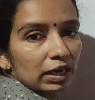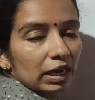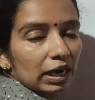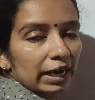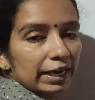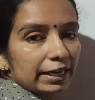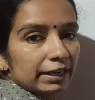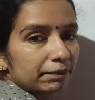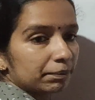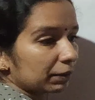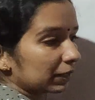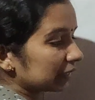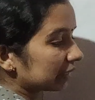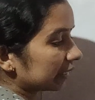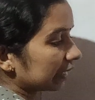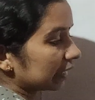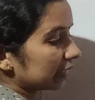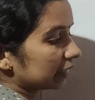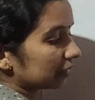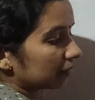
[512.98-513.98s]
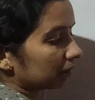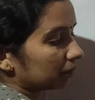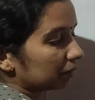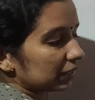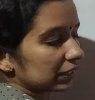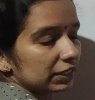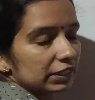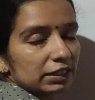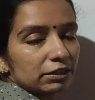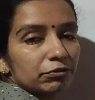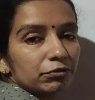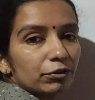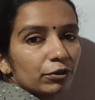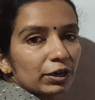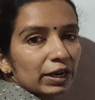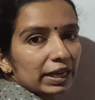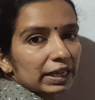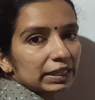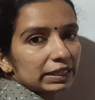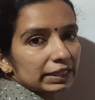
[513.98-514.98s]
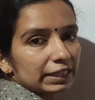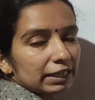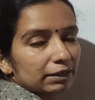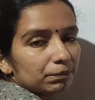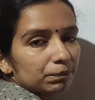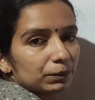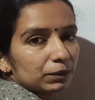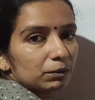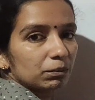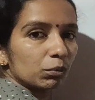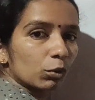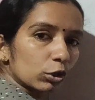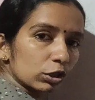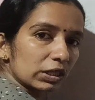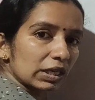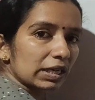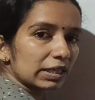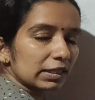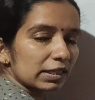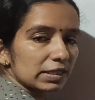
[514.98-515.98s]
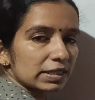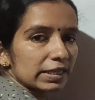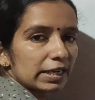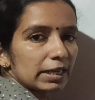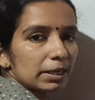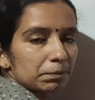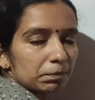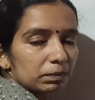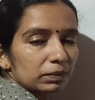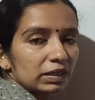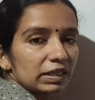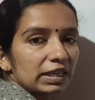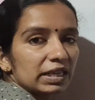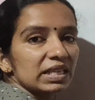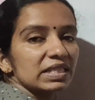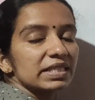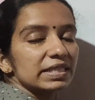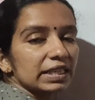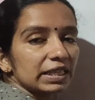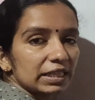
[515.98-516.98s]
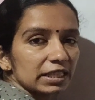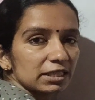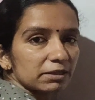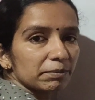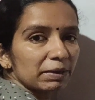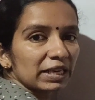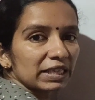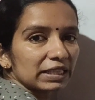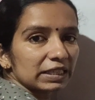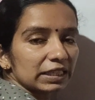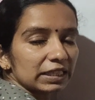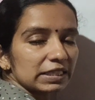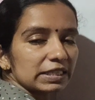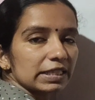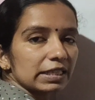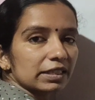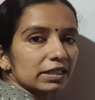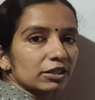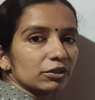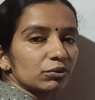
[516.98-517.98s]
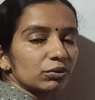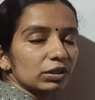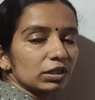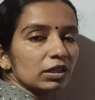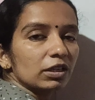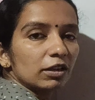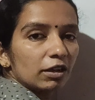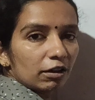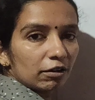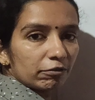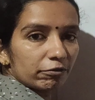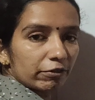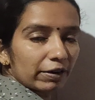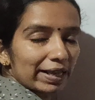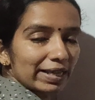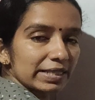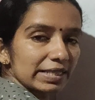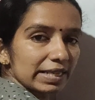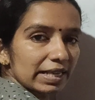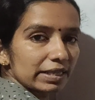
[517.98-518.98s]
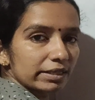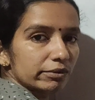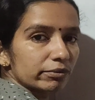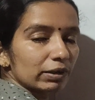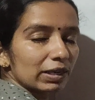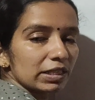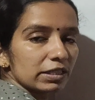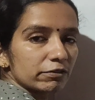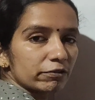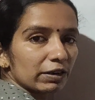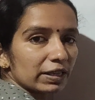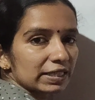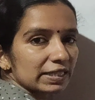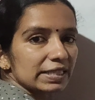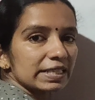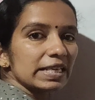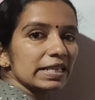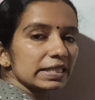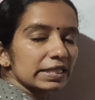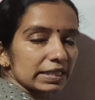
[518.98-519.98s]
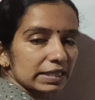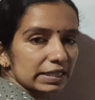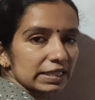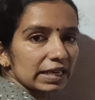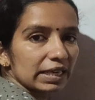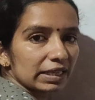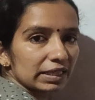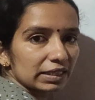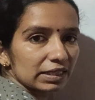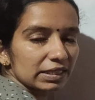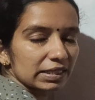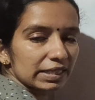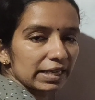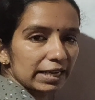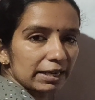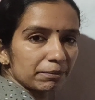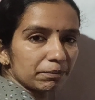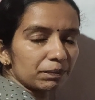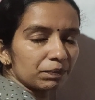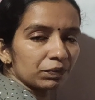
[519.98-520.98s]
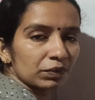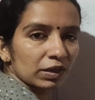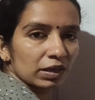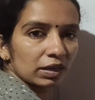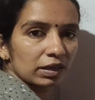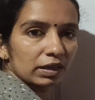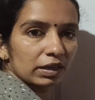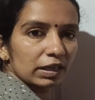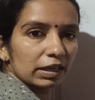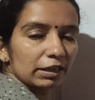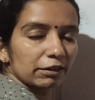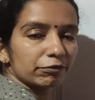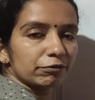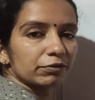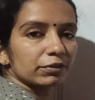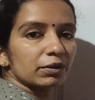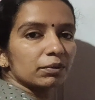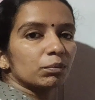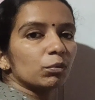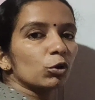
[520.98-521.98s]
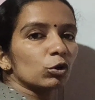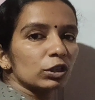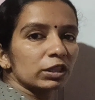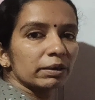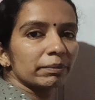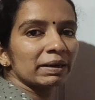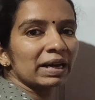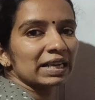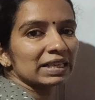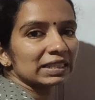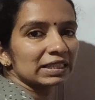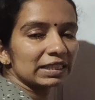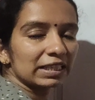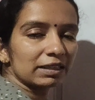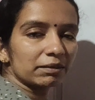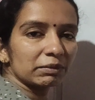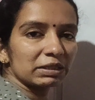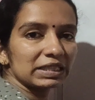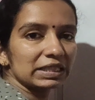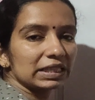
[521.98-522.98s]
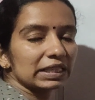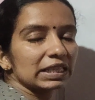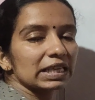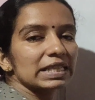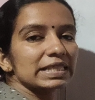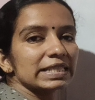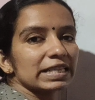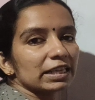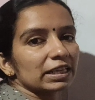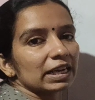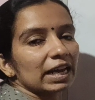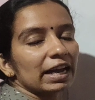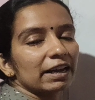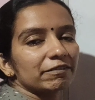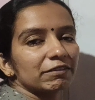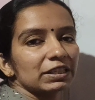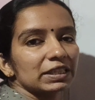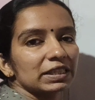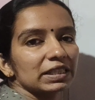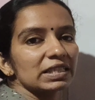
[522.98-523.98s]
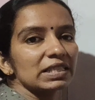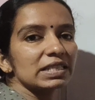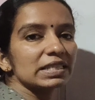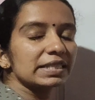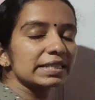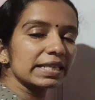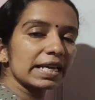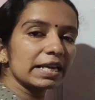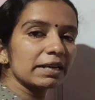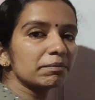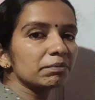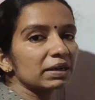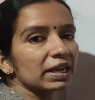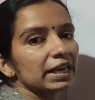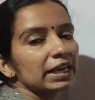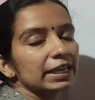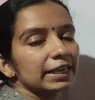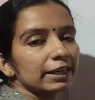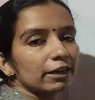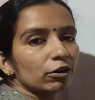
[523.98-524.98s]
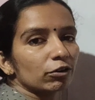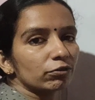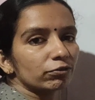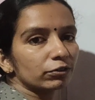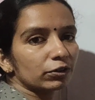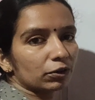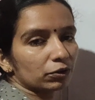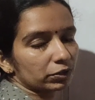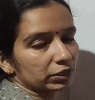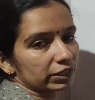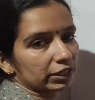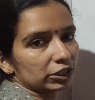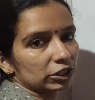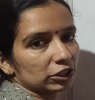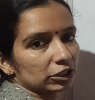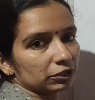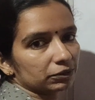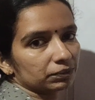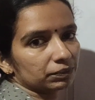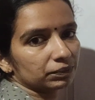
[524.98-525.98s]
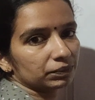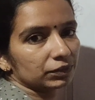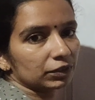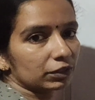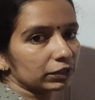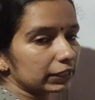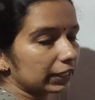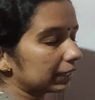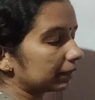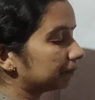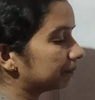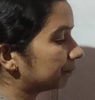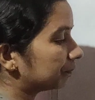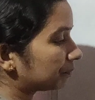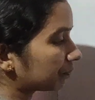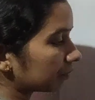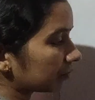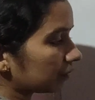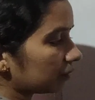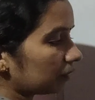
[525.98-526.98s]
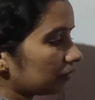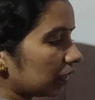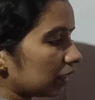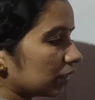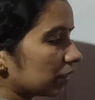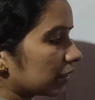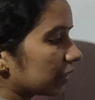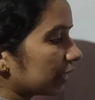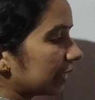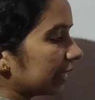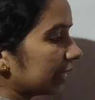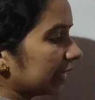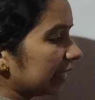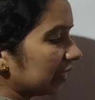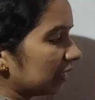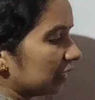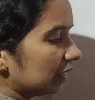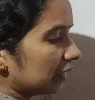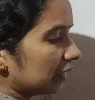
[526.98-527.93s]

iron path and Bg for air gap. Both are the same. In a series magnetic circuit, flux as well as flux density are the same if both the magnetic materials are having the same area of cross section. Okay. So here